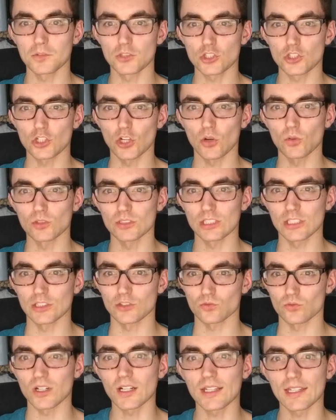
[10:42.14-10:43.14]
shows
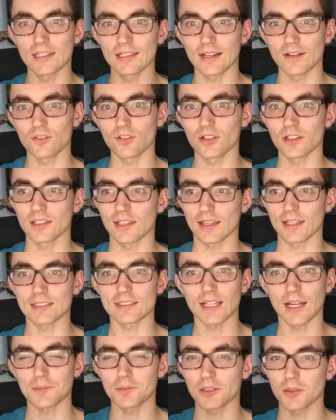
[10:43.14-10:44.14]
his rookie level and like
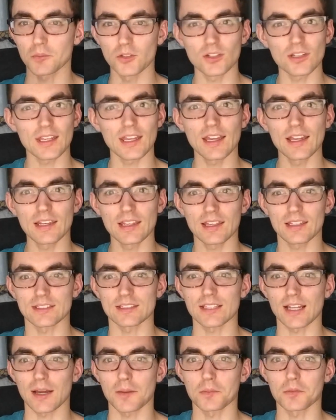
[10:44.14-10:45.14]
stops communicating and
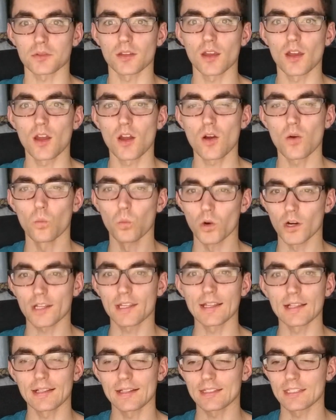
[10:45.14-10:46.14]
stops
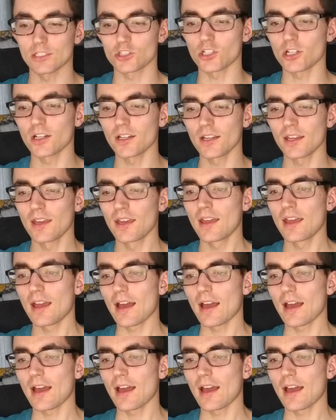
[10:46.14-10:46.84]
working like he should,